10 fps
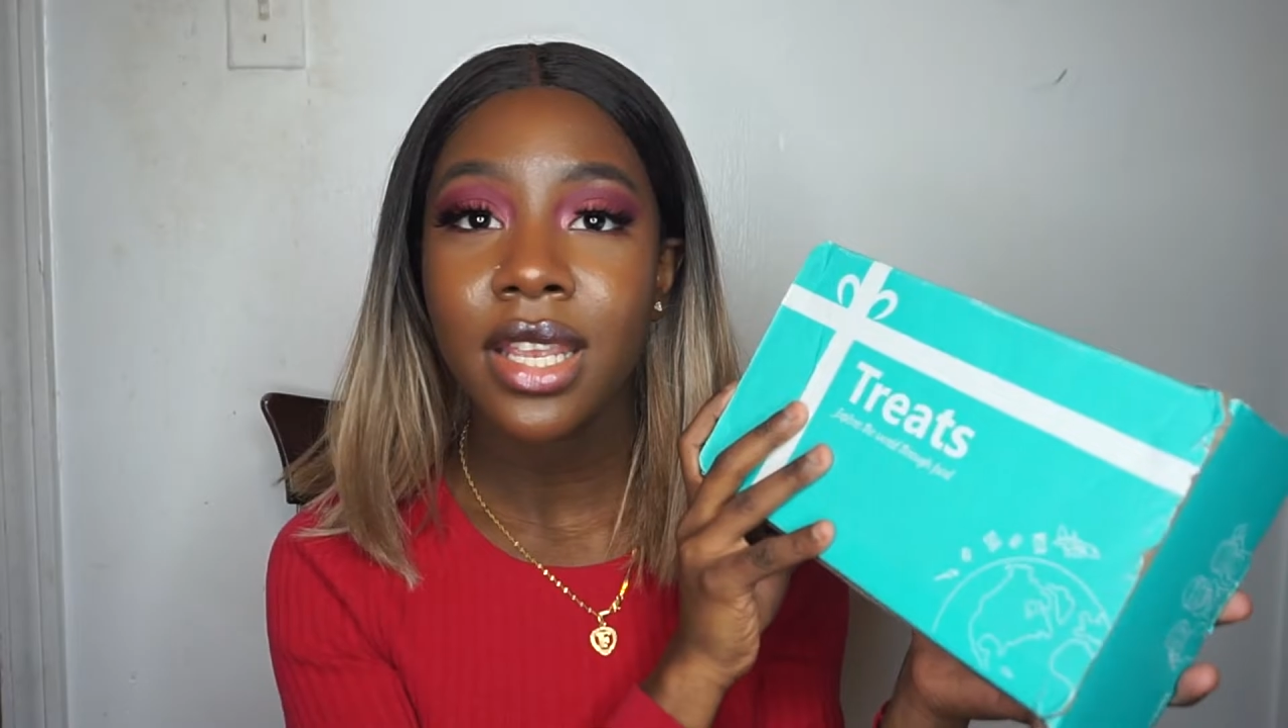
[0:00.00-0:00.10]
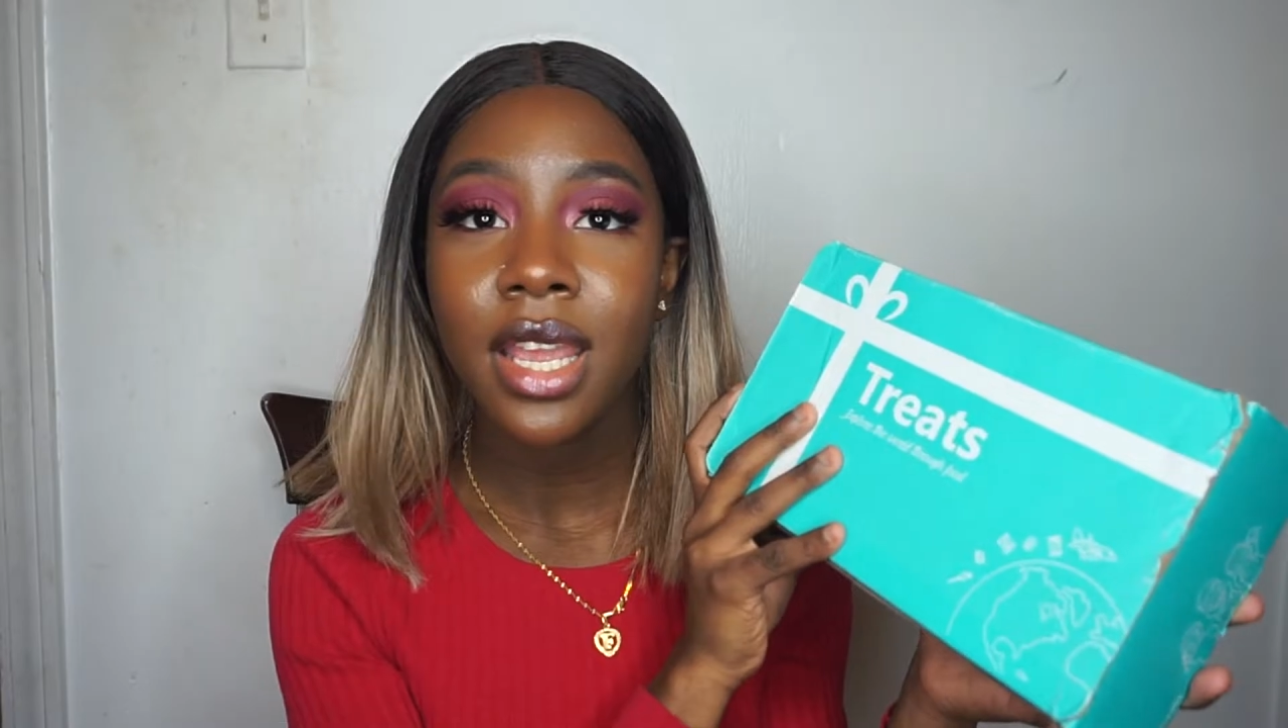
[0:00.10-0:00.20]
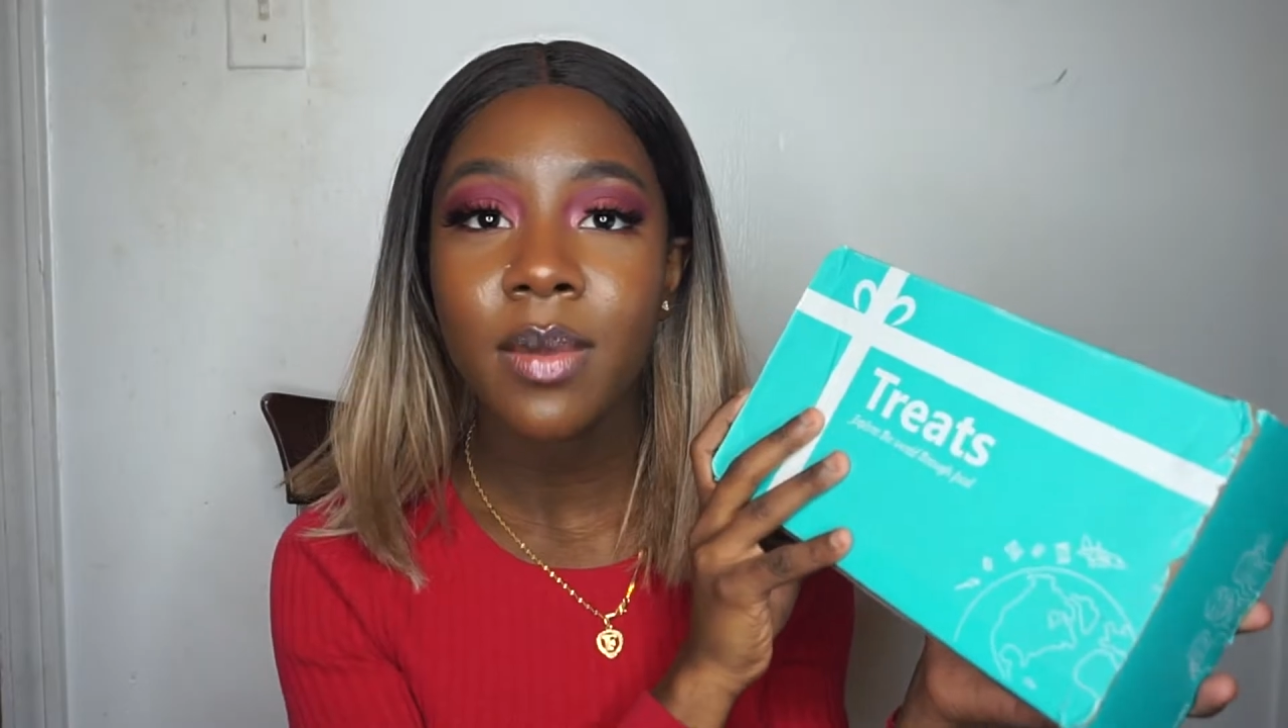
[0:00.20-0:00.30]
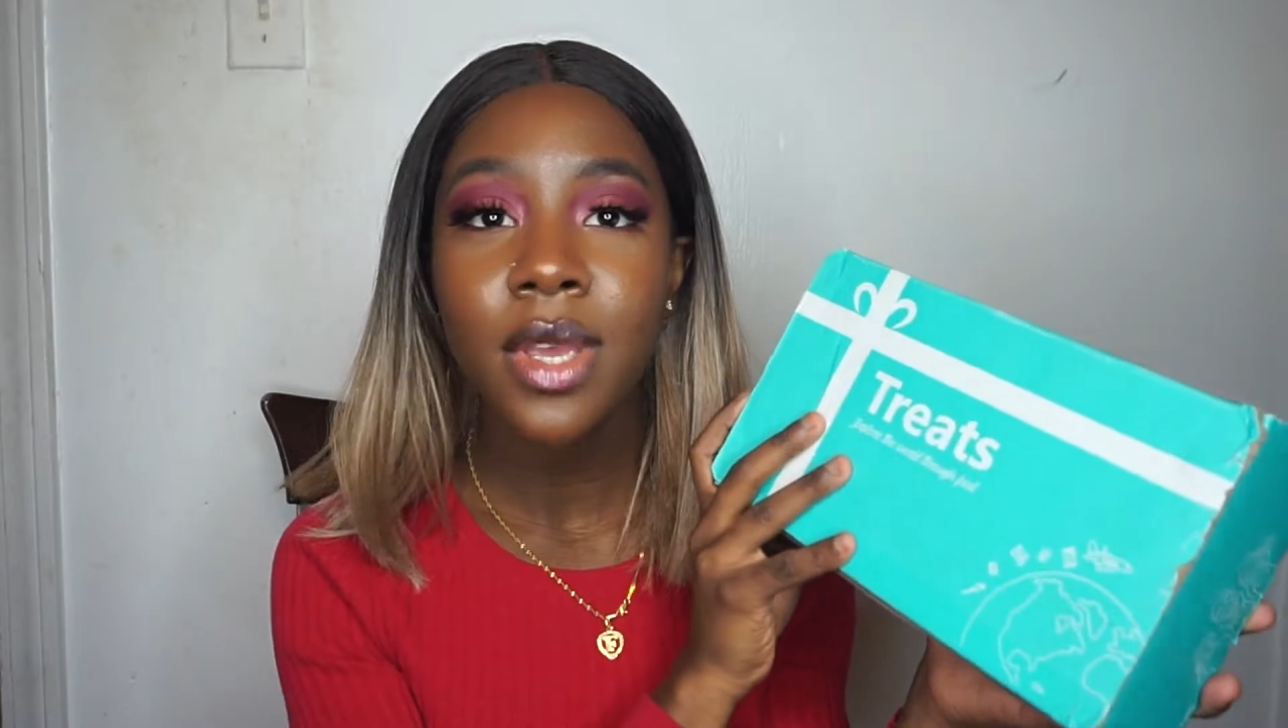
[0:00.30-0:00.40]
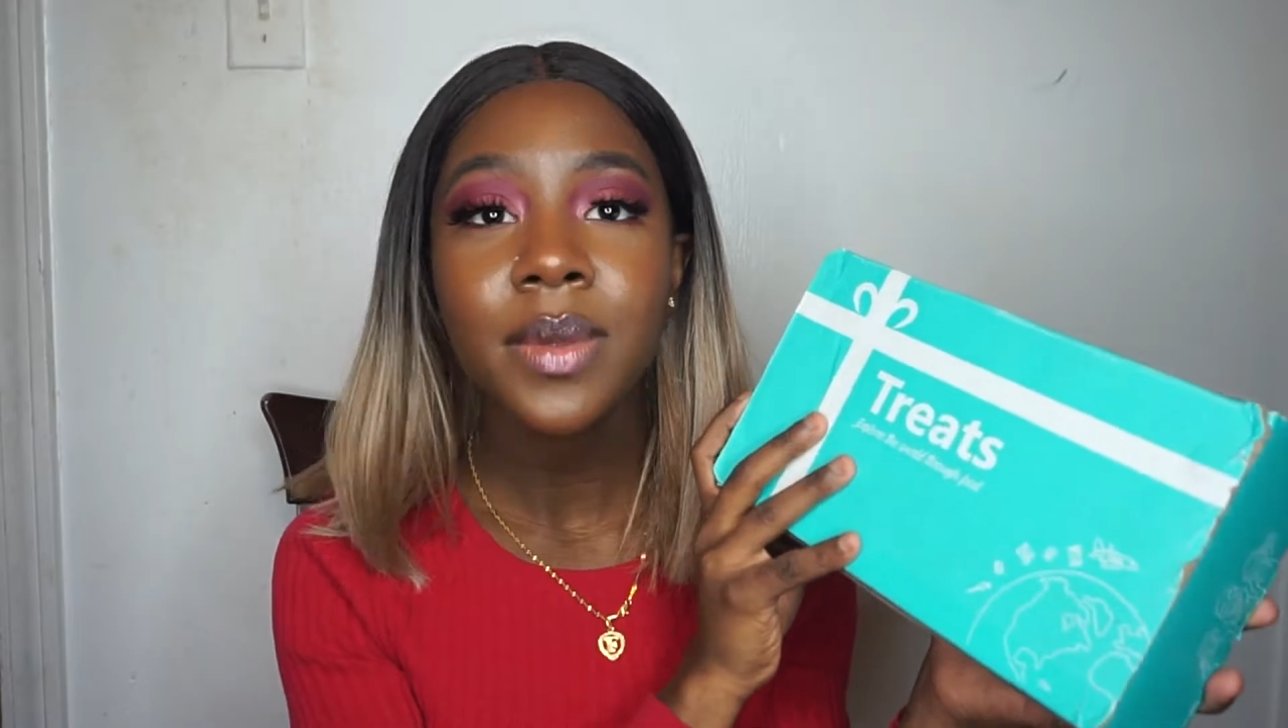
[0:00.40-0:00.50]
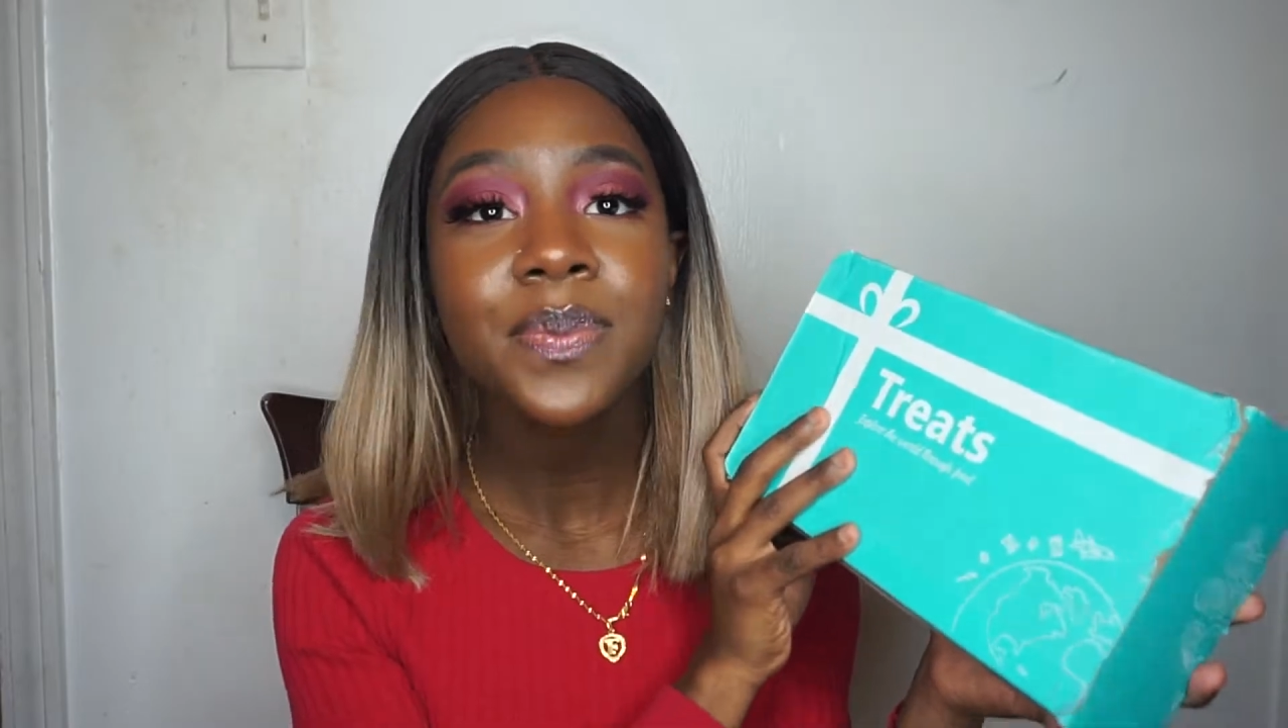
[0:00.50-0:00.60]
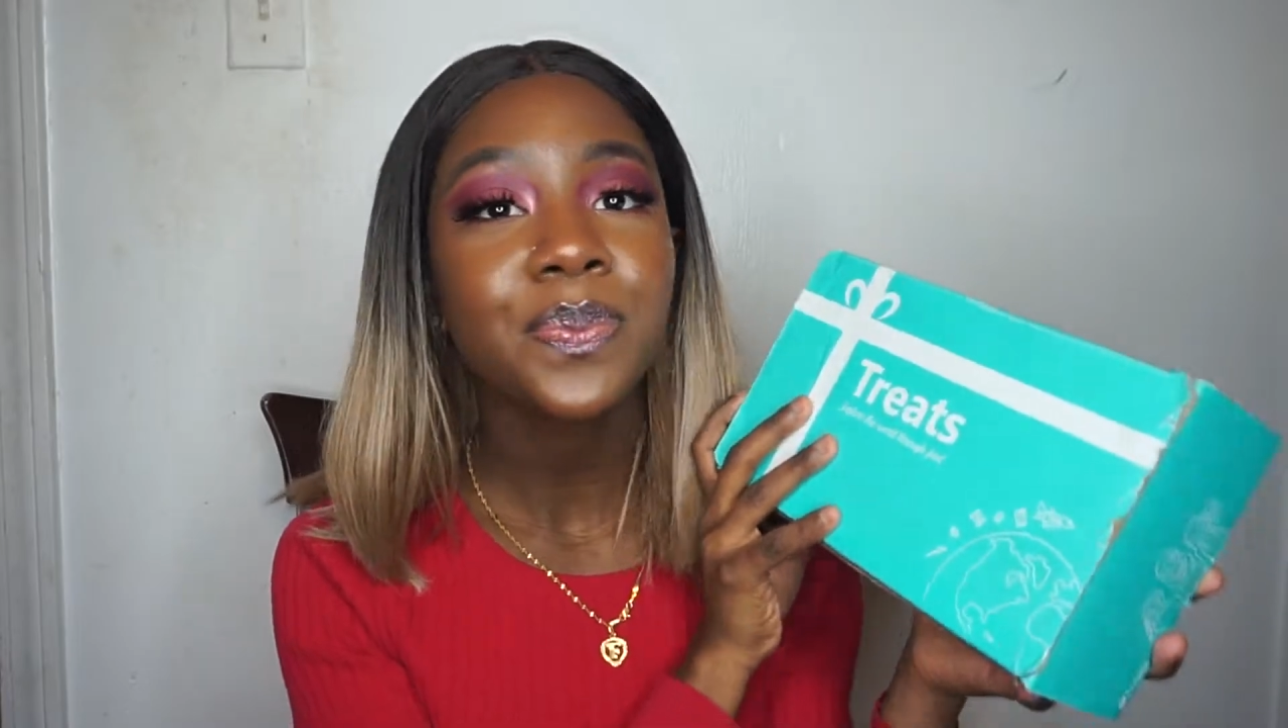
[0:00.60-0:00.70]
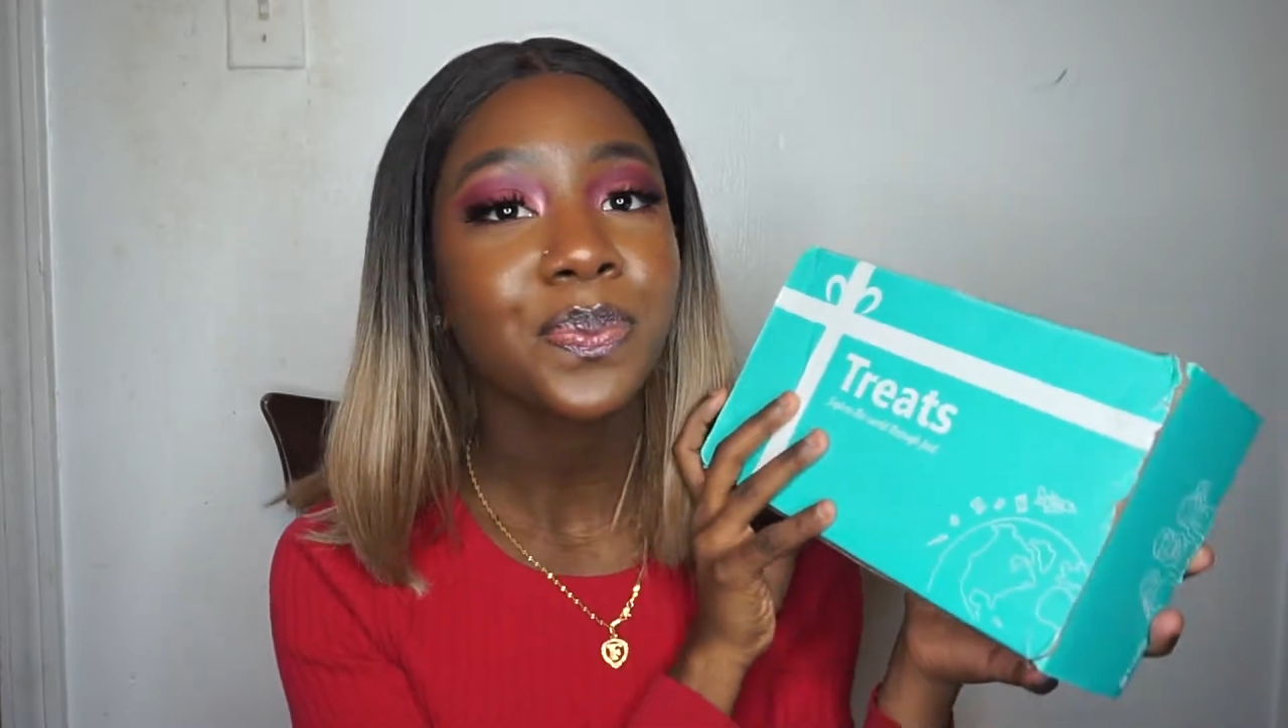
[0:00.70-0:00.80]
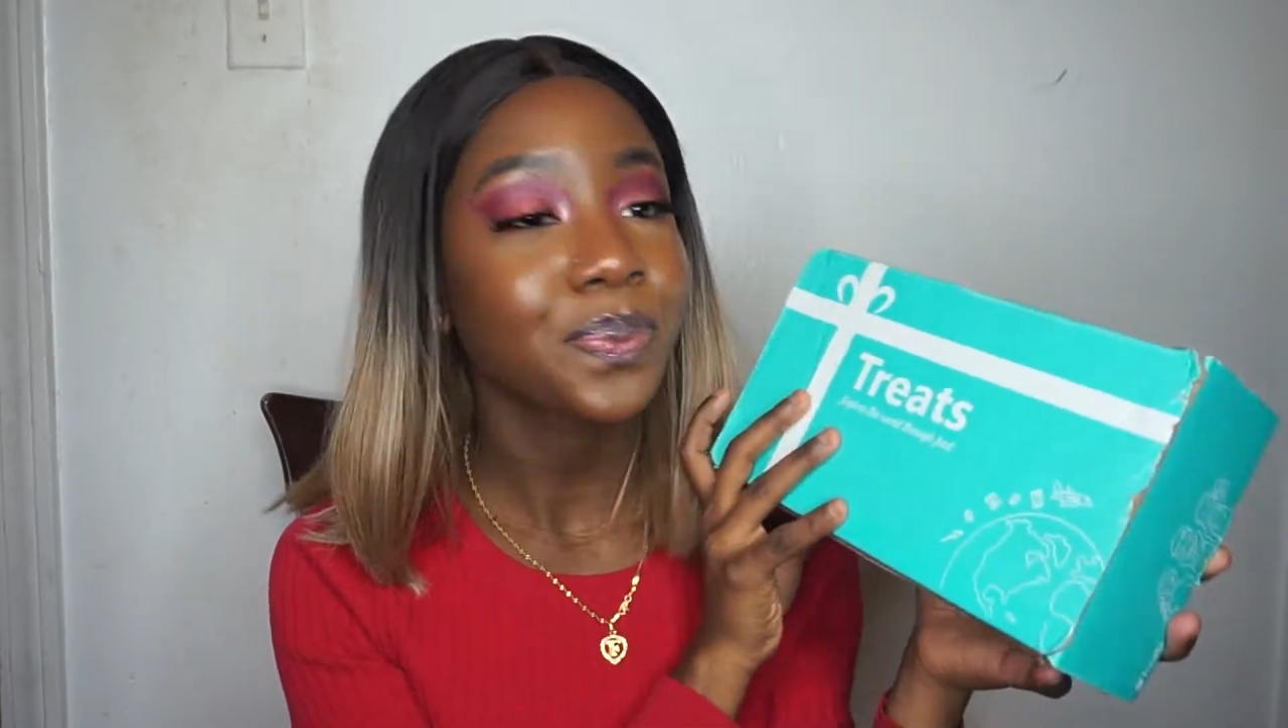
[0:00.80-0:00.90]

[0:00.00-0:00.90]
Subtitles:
came in.